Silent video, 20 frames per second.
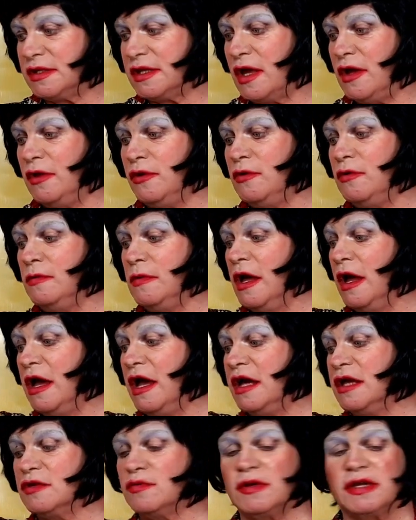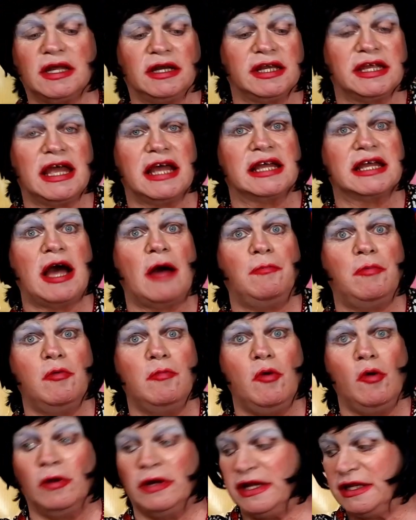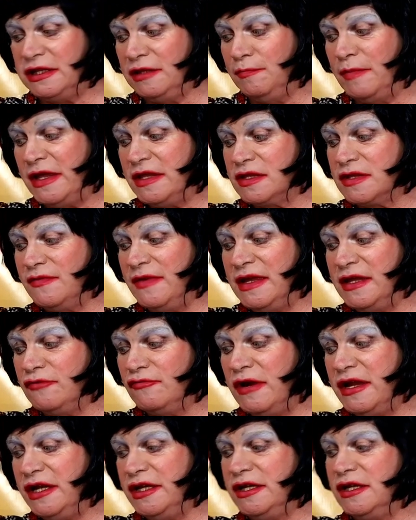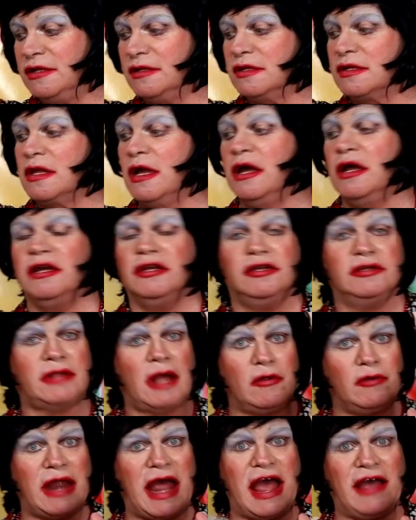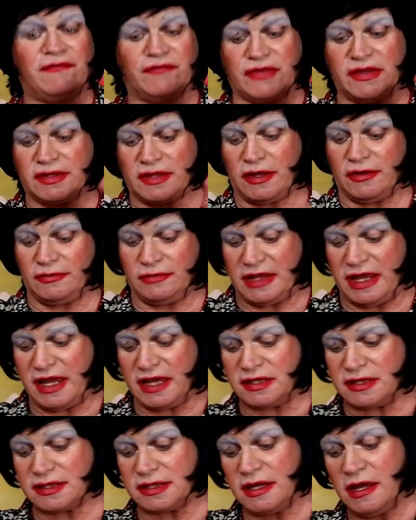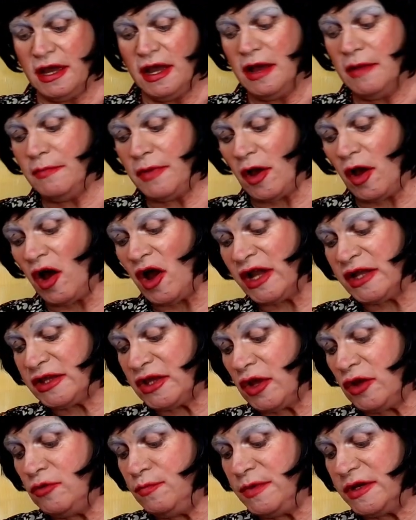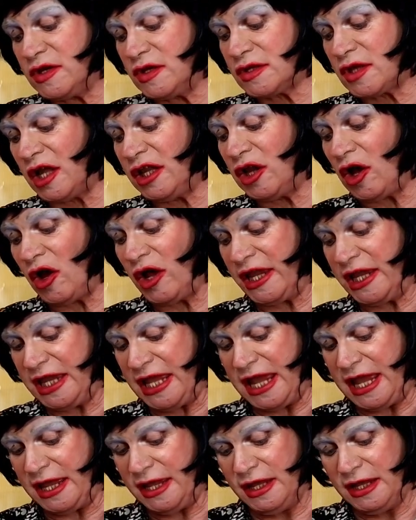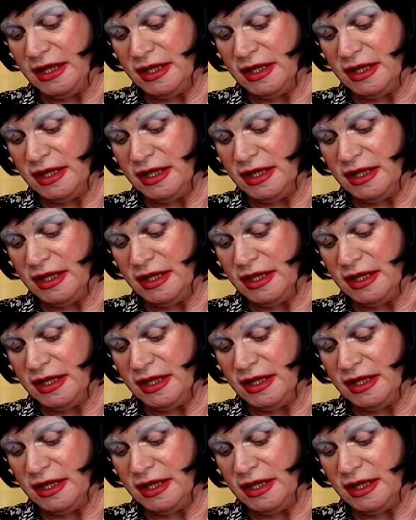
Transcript: do is we're going to get a couple more little bits of ingredients. You don't have to do this, but I do because I like it.